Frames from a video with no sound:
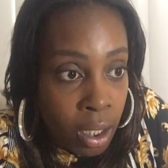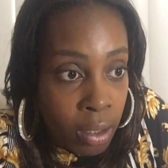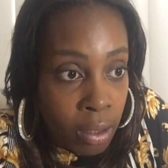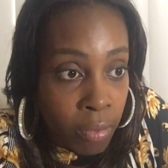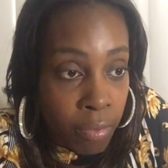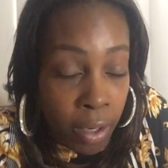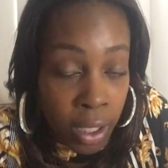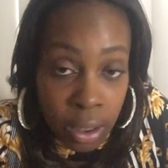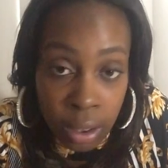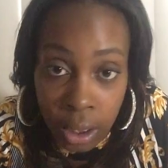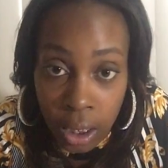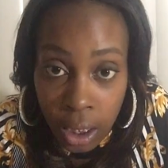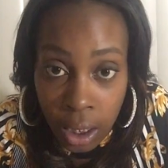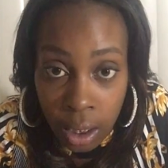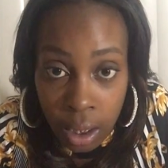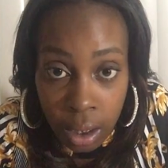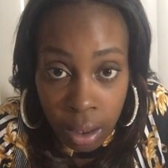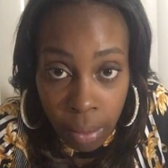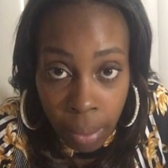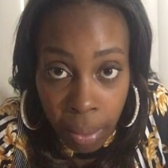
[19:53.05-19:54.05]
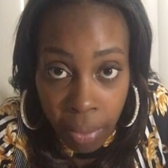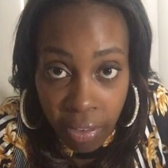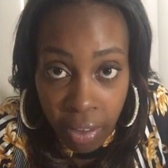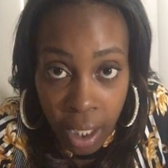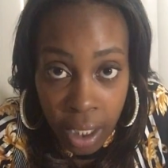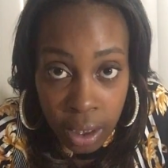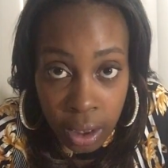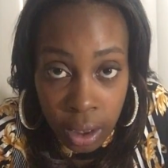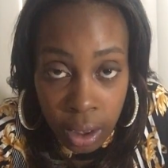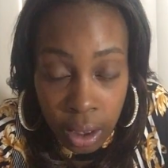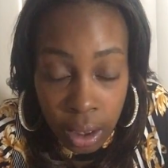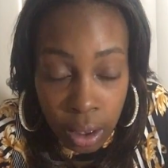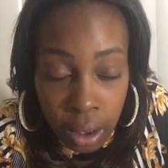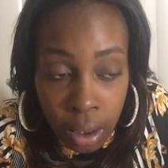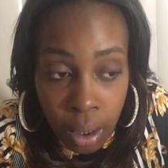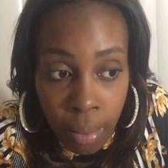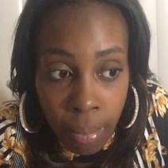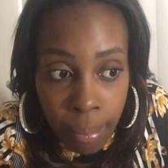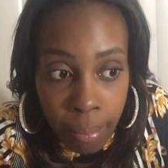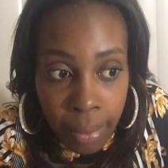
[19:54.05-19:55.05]
The first decan is a perfectionist,
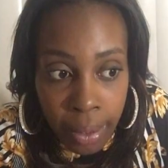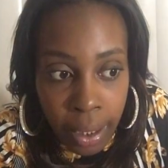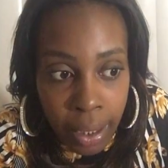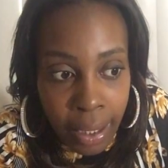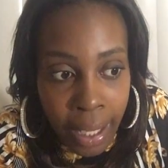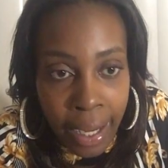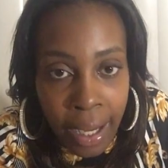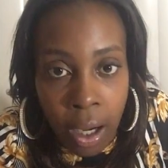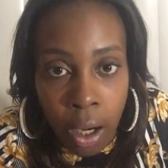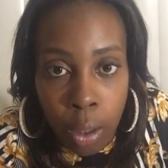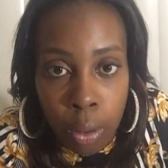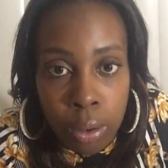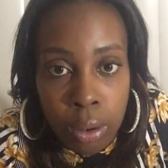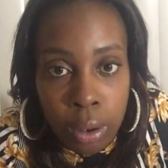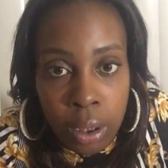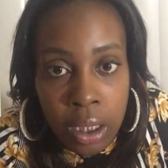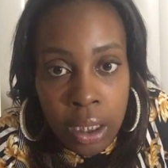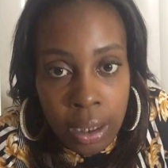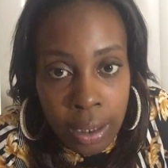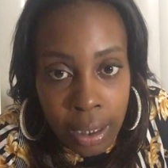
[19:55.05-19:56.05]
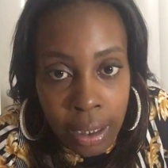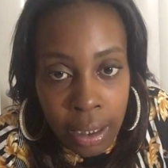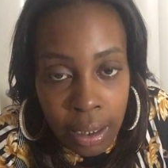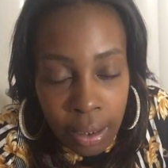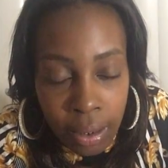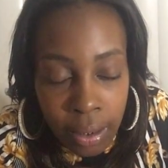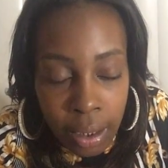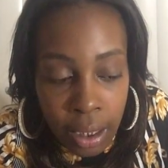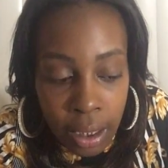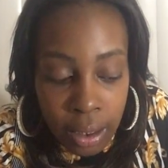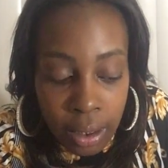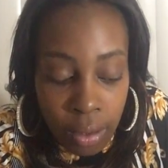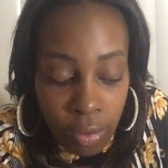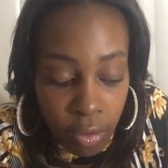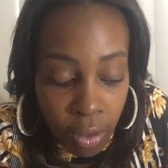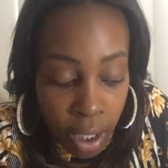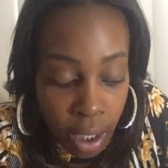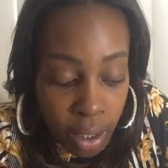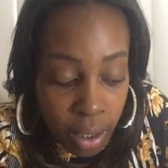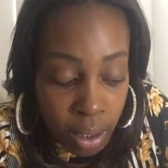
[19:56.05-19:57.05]
but like OCD is
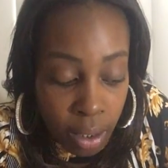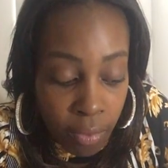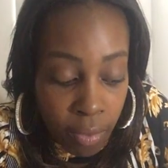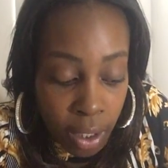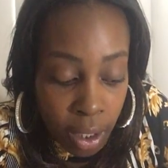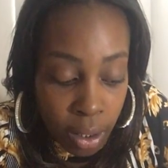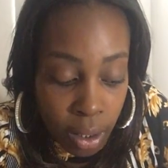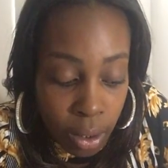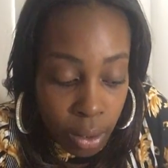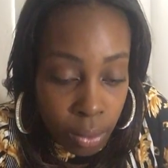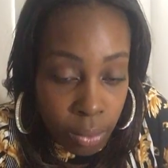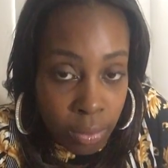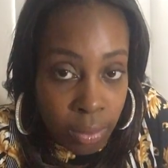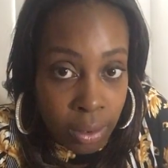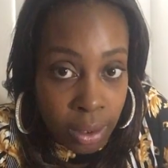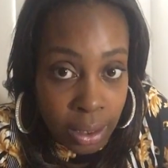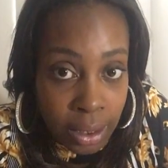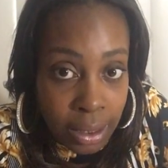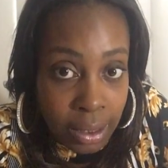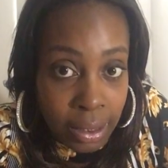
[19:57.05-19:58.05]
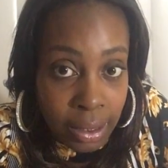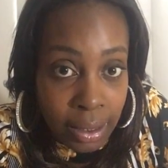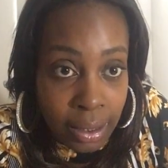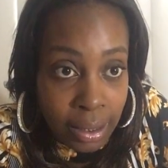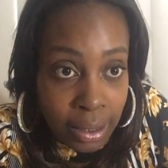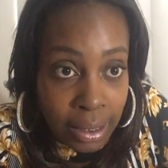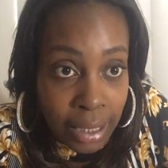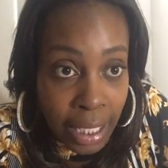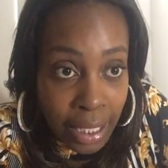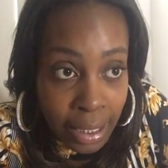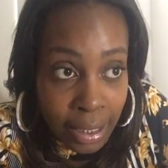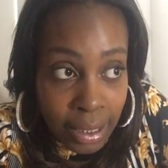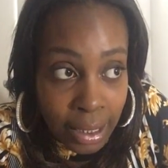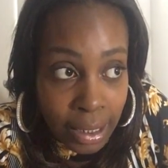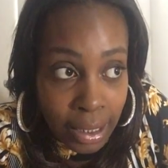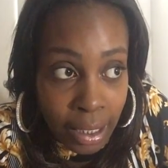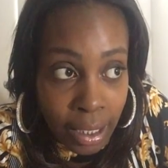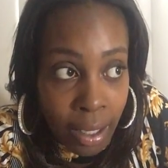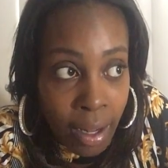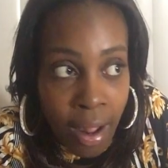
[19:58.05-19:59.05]
the Virgo second
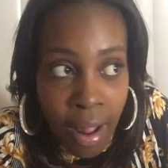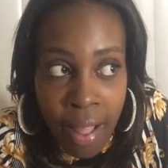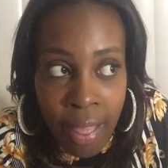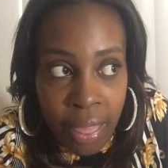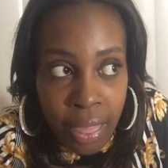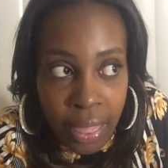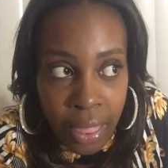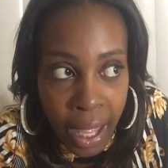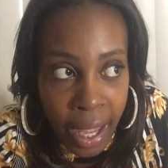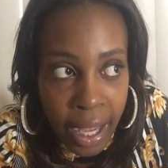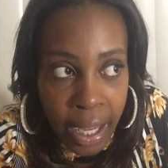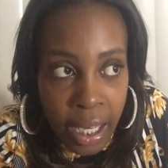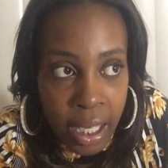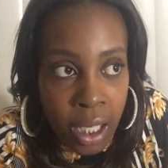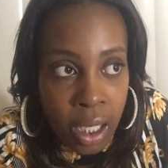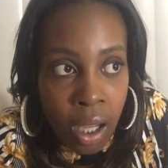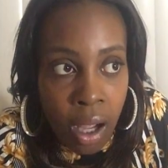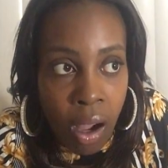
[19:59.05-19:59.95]
decan. They